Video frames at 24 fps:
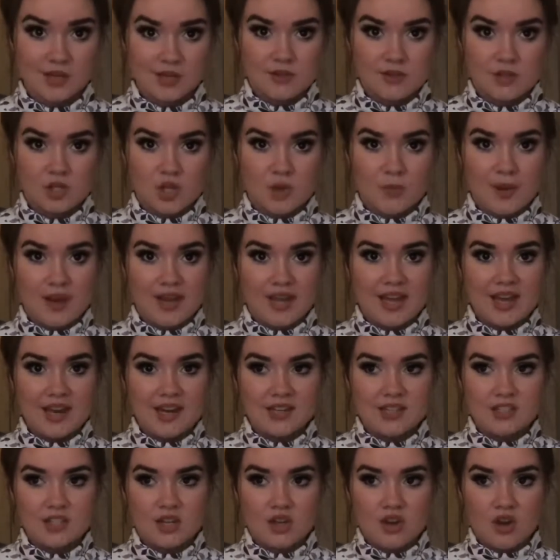So by getting
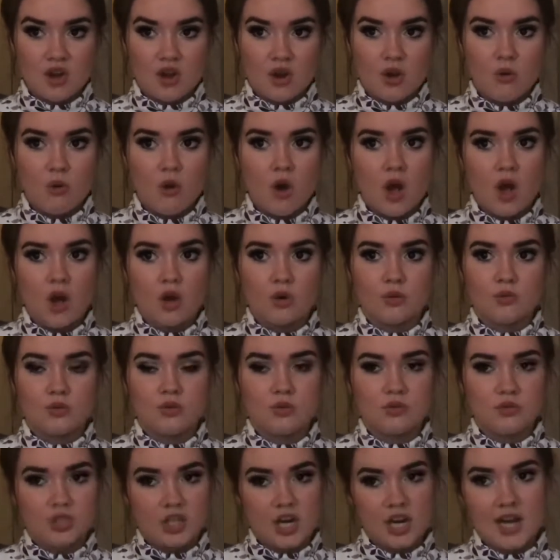to know, oh,
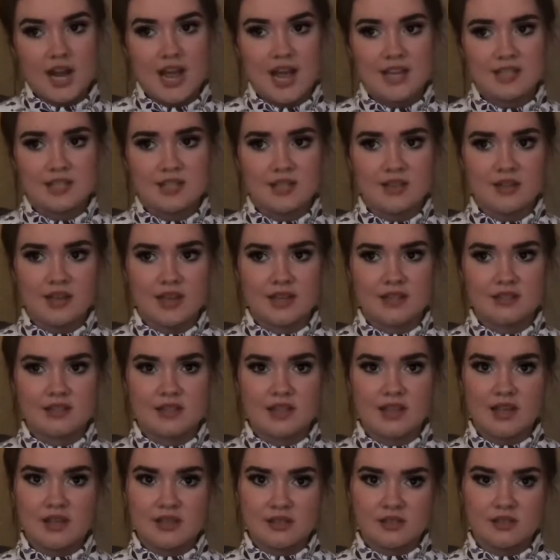Chanhassen likes
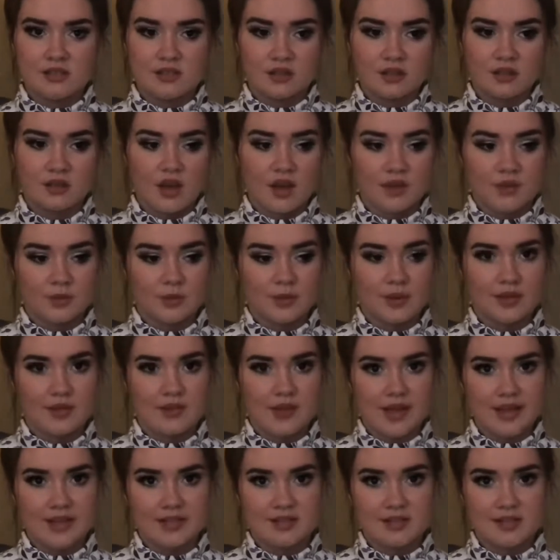this, Guthrie
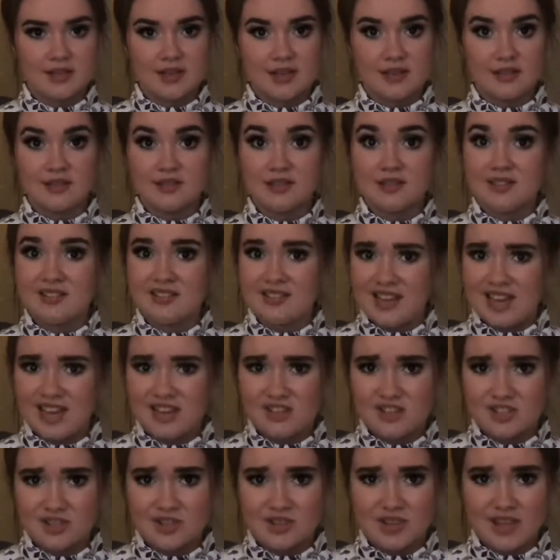likes this,
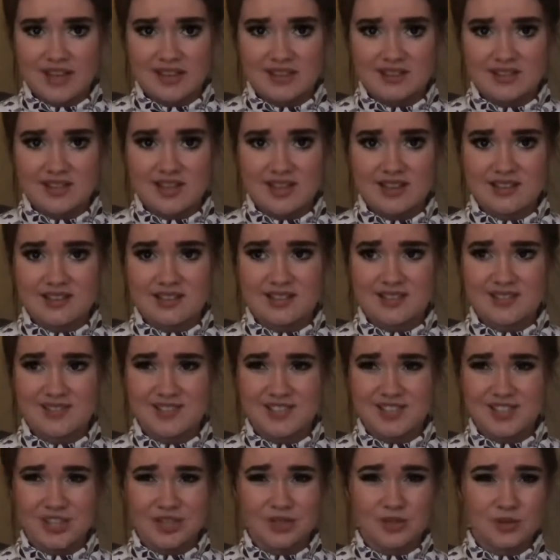Stages likes this,
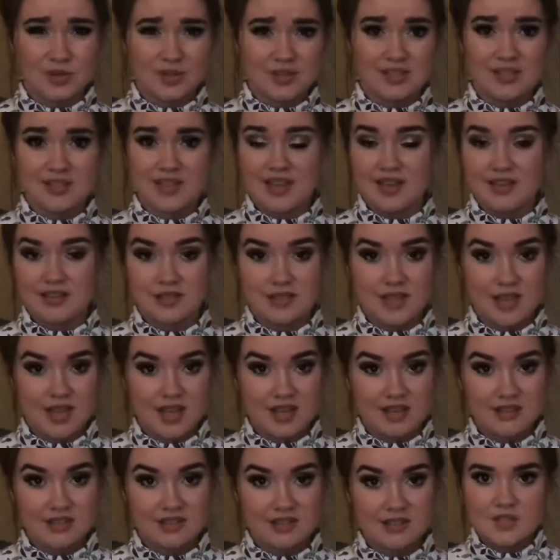Children's likes
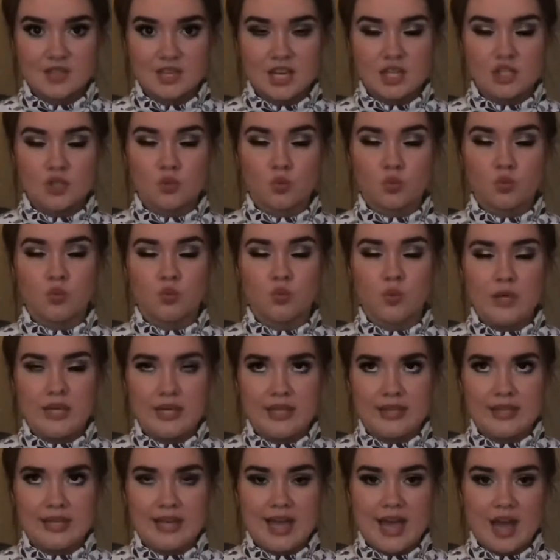this, it's
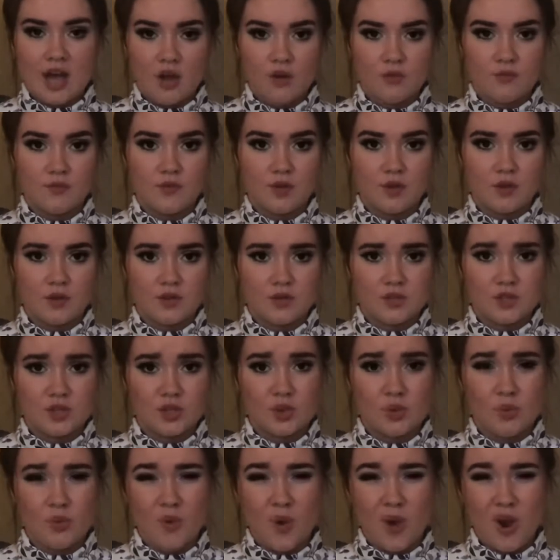really helpful so
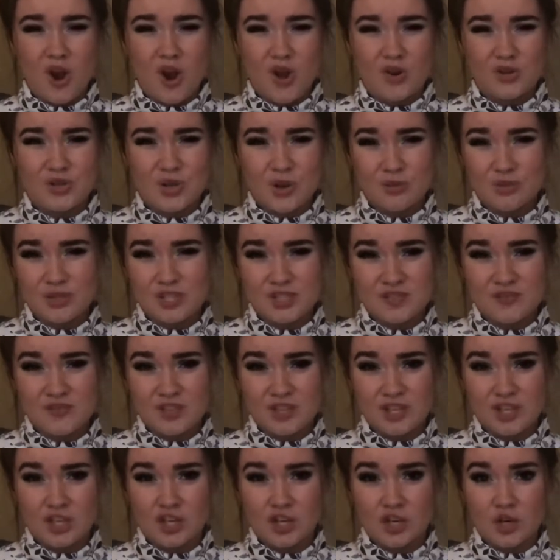you don't just feel
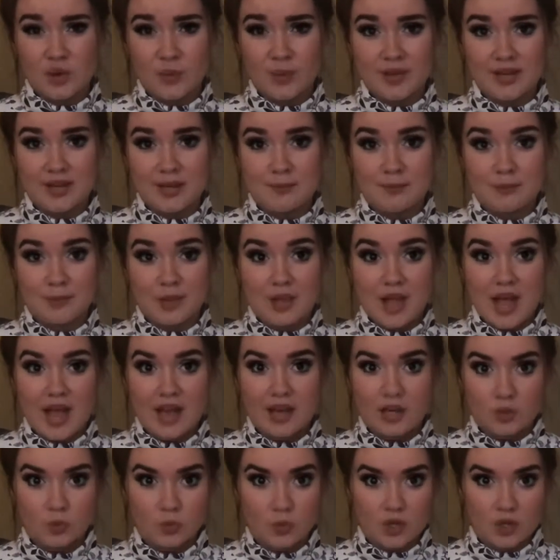like you're going in
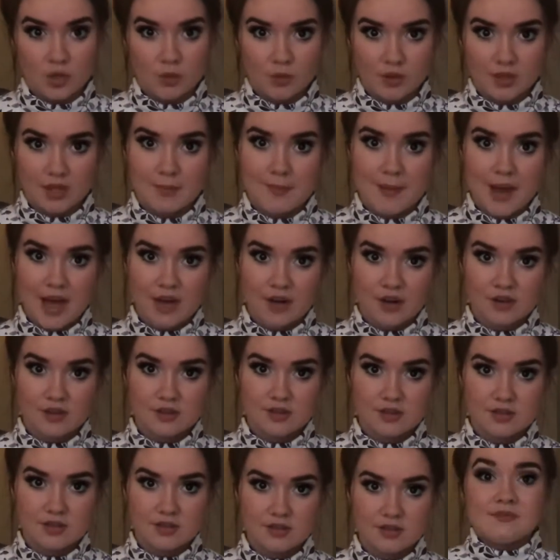blind when it really
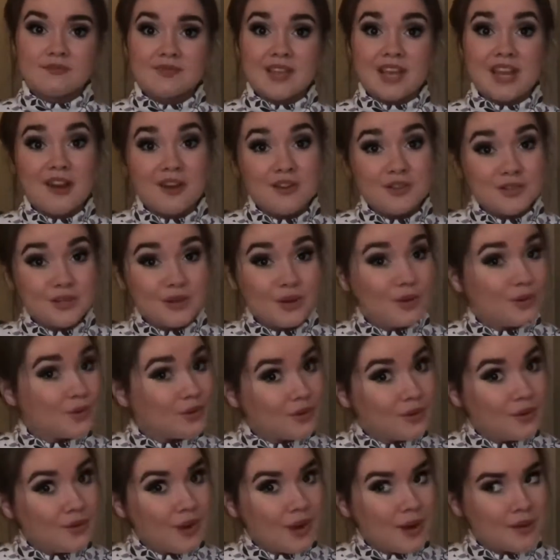matters. And also,
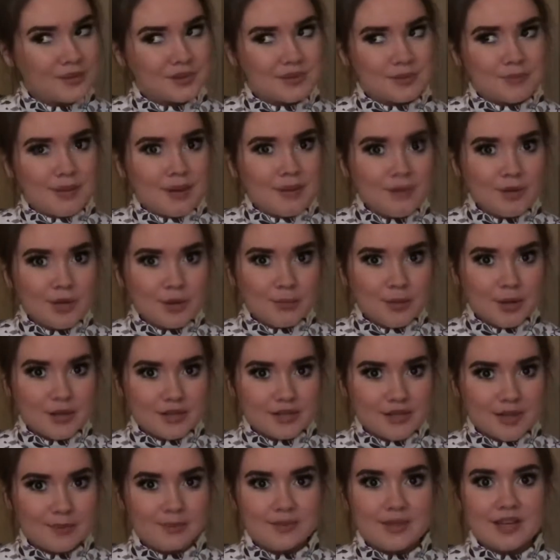who knows, maybe you'll book
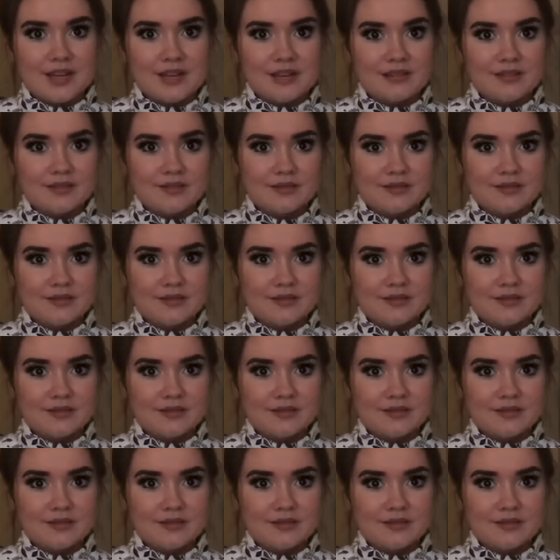something.